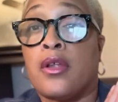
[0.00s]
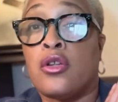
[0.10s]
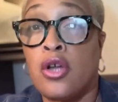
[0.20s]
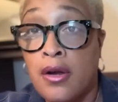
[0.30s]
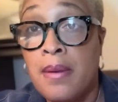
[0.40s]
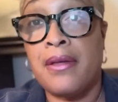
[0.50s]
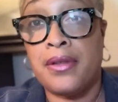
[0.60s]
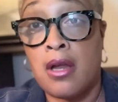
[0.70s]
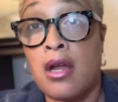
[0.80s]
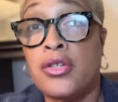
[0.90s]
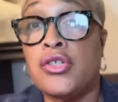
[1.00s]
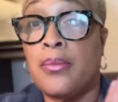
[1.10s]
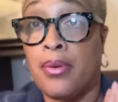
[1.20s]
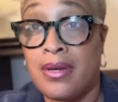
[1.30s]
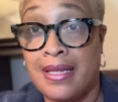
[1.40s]
learn the methodology
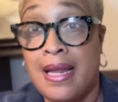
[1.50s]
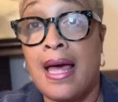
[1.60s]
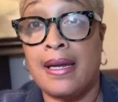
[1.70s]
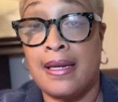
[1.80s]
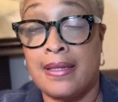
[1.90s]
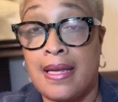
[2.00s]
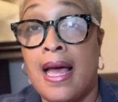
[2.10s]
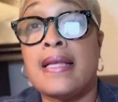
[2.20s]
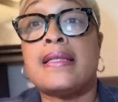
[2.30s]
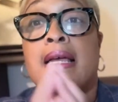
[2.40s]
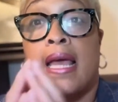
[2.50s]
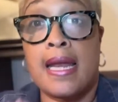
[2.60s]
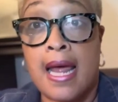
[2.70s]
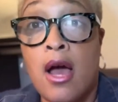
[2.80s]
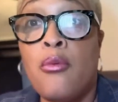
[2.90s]
and personality science that can
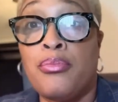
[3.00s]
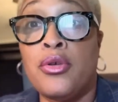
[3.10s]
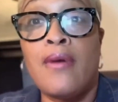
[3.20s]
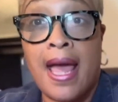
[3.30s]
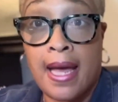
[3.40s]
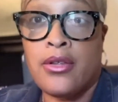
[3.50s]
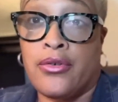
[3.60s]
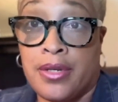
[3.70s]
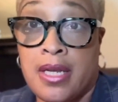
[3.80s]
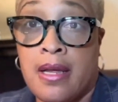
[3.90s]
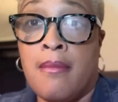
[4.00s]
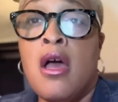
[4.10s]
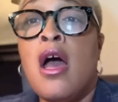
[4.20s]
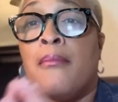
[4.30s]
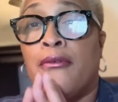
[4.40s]
help you and your team.
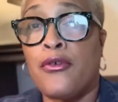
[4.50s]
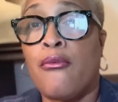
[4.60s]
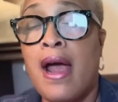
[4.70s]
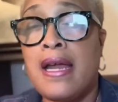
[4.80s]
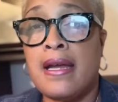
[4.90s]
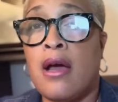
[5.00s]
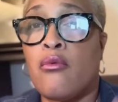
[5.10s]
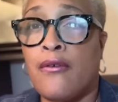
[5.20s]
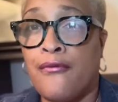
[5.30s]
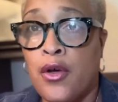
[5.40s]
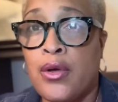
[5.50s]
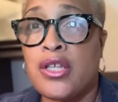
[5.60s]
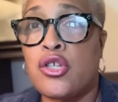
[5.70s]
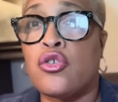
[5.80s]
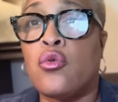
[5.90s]
But for right now, we're
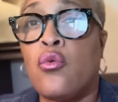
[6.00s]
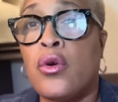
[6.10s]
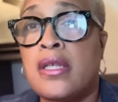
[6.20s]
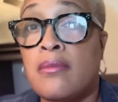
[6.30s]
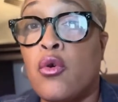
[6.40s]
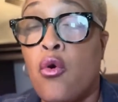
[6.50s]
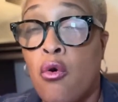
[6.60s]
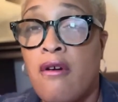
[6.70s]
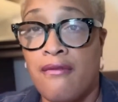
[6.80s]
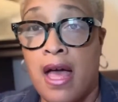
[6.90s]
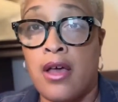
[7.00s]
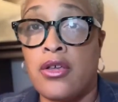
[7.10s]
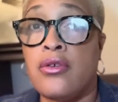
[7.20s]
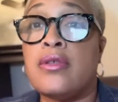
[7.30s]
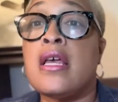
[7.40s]
focusing on some core
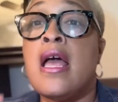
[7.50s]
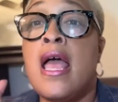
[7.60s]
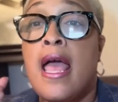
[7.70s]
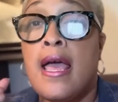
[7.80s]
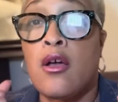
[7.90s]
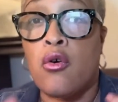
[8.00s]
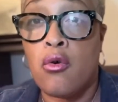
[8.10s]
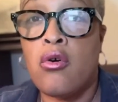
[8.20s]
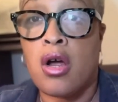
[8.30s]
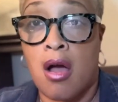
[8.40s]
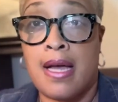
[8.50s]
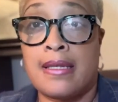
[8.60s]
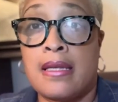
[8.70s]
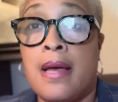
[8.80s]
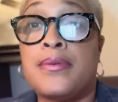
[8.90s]
values and core
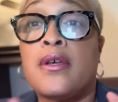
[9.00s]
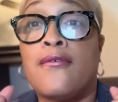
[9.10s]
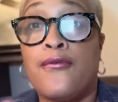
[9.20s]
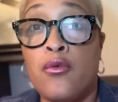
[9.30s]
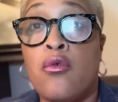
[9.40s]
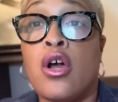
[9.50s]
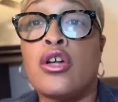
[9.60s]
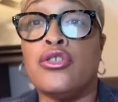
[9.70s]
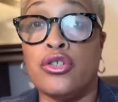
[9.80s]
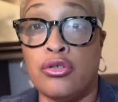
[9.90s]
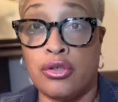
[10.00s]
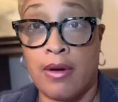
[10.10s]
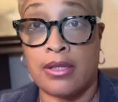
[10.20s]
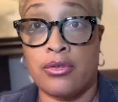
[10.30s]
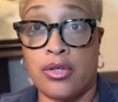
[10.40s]
concepts for new
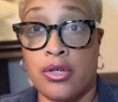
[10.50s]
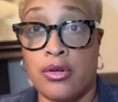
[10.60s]
directors of